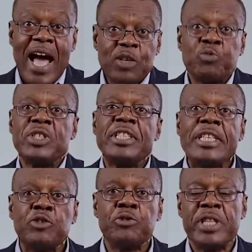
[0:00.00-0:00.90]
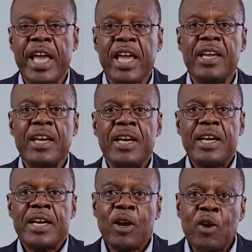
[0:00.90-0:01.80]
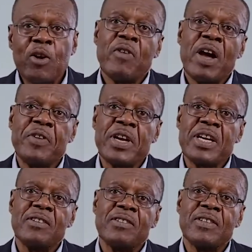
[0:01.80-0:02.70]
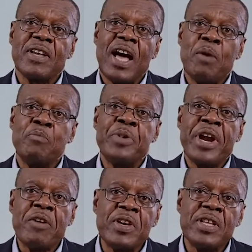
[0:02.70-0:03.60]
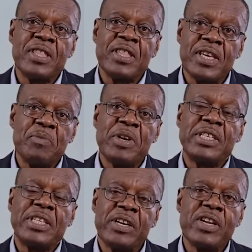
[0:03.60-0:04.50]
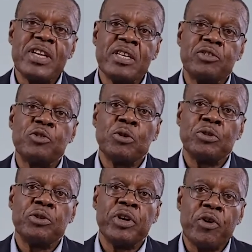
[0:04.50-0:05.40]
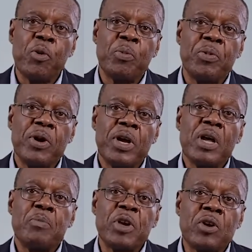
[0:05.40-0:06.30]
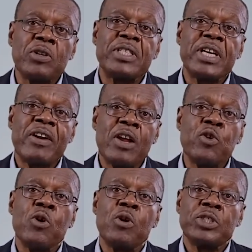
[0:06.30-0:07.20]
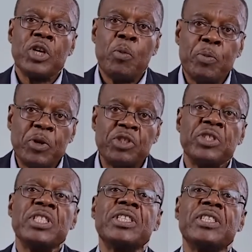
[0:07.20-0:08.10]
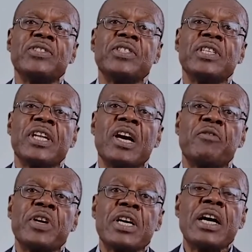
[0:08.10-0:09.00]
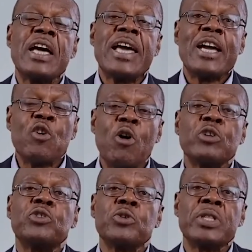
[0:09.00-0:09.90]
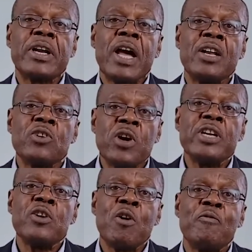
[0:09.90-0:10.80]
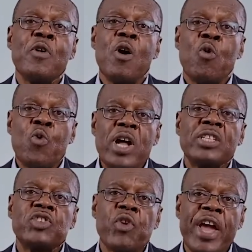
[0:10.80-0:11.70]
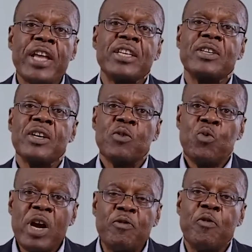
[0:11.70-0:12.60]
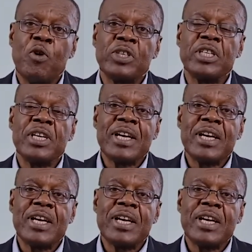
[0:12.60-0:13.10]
as we see today, a lot of Africans are braving the Mediterranean to go to Europe because there are no job opportunities in Africa. And also, there are not enough well-trained workforce.